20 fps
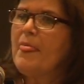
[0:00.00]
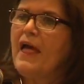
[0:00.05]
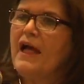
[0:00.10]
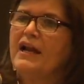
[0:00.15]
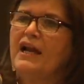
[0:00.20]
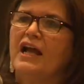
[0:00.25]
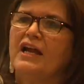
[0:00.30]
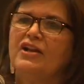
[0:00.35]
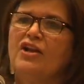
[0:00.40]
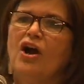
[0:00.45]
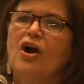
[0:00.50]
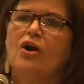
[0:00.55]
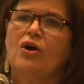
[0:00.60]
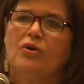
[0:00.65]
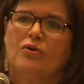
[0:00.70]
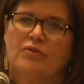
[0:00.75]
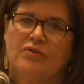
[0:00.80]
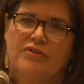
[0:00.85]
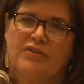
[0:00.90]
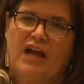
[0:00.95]
And I
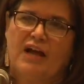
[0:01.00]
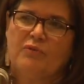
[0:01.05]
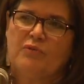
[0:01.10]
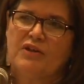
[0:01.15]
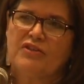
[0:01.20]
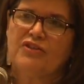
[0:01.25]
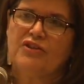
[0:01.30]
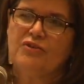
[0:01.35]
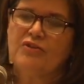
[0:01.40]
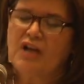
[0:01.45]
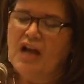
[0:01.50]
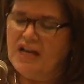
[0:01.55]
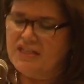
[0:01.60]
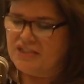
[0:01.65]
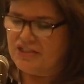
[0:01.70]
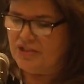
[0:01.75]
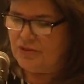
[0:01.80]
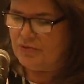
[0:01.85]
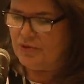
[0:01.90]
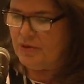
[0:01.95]
know that with you guys
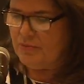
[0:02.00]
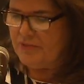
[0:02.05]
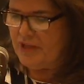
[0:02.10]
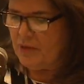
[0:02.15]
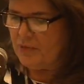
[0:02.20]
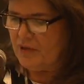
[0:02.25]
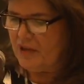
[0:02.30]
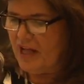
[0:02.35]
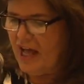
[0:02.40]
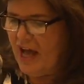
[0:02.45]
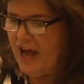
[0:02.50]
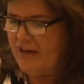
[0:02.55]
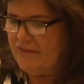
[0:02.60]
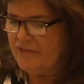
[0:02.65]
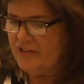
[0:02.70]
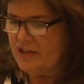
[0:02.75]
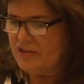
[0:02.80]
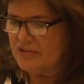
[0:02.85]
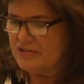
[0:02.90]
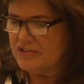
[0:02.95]
in the room that we'll
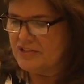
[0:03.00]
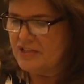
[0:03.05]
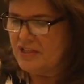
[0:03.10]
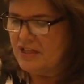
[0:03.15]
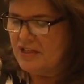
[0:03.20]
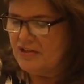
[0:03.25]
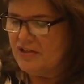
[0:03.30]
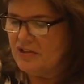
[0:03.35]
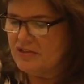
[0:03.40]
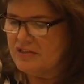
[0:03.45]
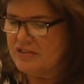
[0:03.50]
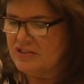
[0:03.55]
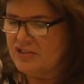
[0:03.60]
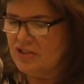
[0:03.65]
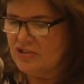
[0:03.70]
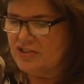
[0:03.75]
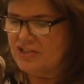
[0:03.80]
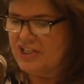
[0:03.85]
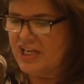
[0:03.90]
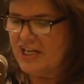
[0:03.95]
have
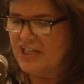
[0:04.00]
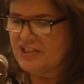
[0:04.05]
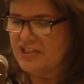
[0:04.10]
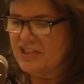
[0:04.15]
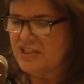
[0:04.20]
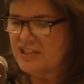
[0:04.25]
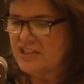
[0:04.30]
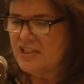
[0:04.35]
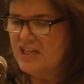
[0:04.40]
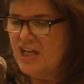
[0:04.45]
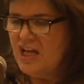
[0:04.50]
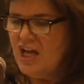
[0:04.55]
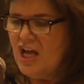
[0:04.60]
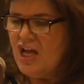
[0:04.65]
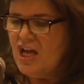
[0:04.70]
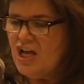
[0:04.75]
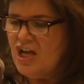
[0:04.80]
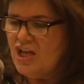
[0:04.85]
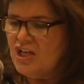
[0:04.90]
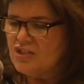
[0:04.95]
those changes.
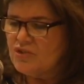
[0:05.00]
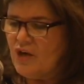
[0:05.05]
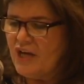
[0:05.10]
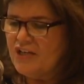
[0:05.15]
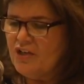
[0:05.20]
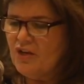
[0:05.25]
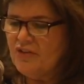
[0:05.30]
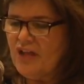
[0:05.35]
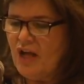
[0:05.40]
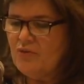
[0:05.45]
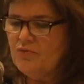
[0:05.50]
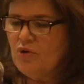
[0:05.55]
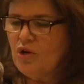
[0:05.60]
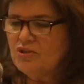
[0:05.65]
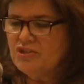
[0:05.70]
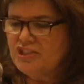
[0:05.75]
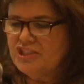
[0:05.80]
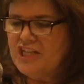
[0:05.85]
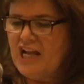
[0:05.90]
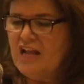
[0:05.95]
So I know that
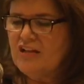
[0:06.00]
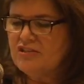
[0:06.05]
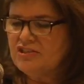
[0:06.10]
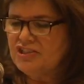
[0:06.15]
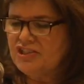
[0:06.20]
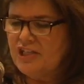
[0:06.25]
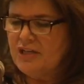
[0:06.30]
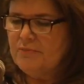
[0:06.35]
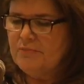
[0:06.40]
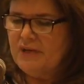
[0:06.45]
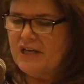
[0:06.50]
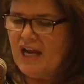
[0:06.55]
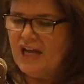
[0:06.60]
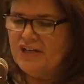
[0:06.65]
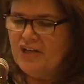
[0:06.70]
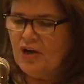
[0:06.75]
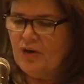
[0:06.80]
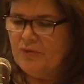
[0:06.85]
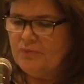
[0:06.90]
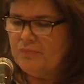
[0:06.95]
road's challenging, but I
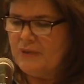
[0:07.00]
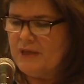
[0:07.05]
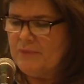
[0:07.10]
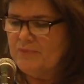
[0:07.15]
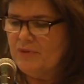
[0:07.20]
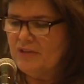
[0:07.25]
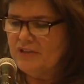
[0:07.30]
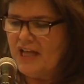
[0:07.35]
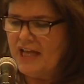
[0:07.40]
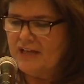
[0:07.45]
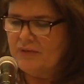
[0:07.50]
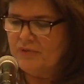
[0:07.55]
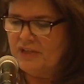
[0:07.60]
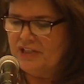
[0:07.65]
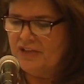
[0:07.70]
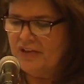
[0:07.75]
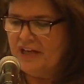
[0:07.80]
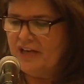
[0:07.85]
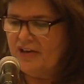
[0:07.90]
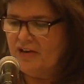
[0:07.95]
know people, like when
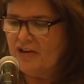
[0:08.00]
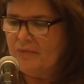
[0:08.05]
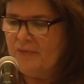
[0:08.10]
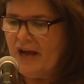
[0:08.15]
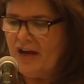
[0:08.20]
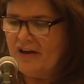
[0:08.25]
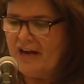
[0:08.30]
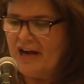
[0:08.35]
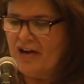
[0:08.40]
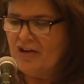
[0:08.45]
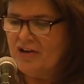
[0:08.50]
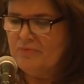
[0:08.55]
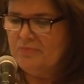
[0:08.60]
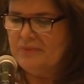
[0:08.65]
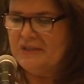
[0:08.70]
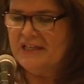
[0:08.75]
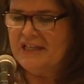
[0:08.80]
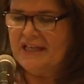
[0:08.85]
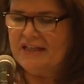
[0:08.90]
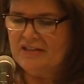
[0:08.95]
you hear about Aaron
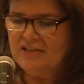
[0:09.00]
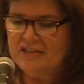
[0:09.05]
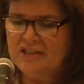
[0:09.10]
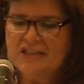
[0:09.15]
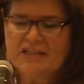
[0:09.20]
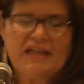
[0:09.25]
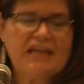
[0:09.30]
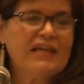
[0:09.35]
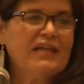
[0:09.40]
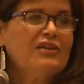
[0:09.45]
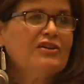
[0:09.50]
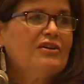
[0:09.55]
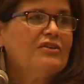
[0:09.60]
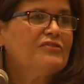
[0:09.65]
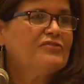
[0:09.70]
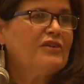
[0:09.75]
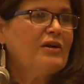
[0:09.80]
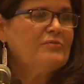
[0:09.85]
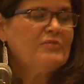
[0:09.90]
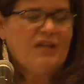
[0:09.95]
Big Eagle
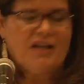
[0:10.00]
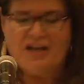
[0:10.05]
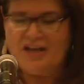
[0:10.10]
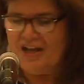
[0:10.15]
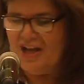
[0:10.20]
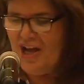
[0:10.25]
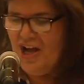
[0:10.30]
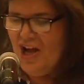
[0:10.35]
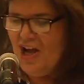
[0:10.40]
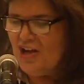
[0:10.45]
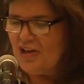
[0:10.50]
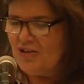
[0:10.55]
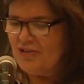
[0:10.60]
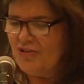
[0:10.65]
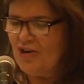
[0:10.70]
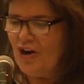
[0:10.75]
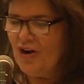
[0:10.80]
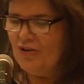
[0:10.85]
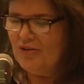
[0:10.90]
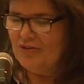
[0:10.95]
from the
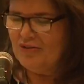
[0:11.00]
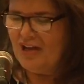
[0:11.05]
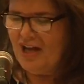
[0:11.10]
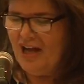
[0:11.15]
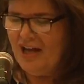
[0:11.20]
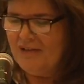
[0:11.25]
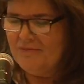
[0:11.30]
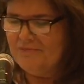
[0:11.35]
Crow